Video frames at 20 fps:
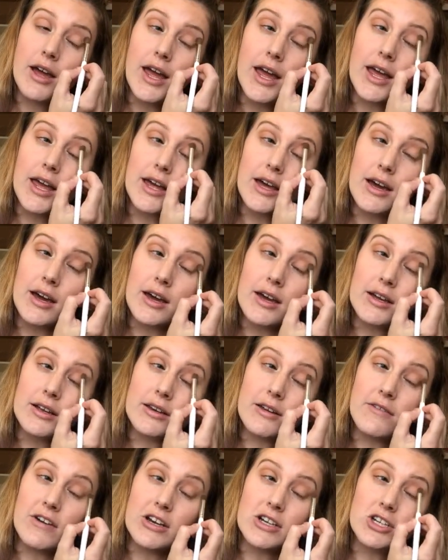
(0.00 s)

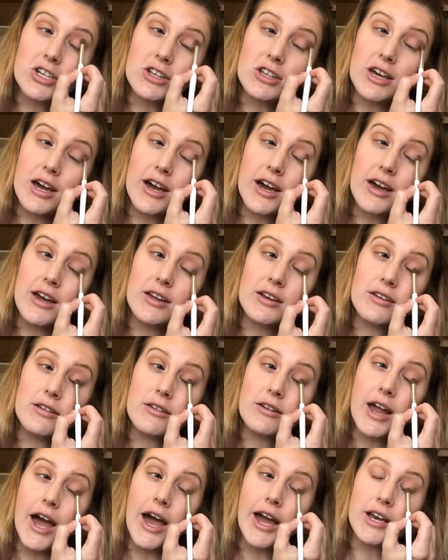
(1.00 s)
and eventually I
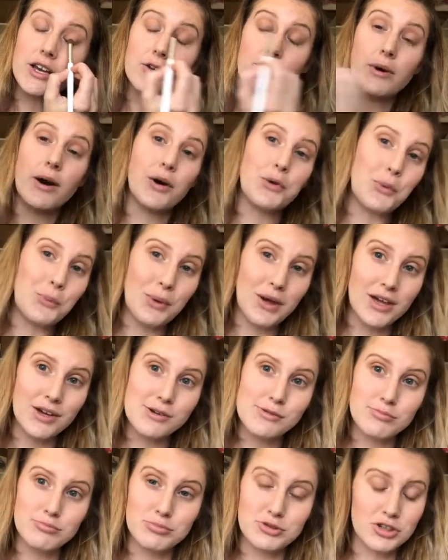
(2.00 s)
knew how to make
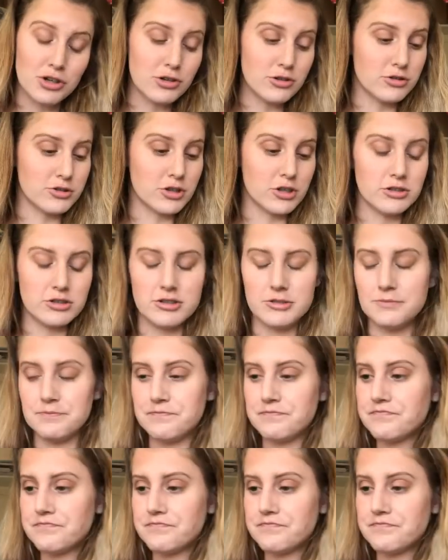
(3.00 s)
circle skirts.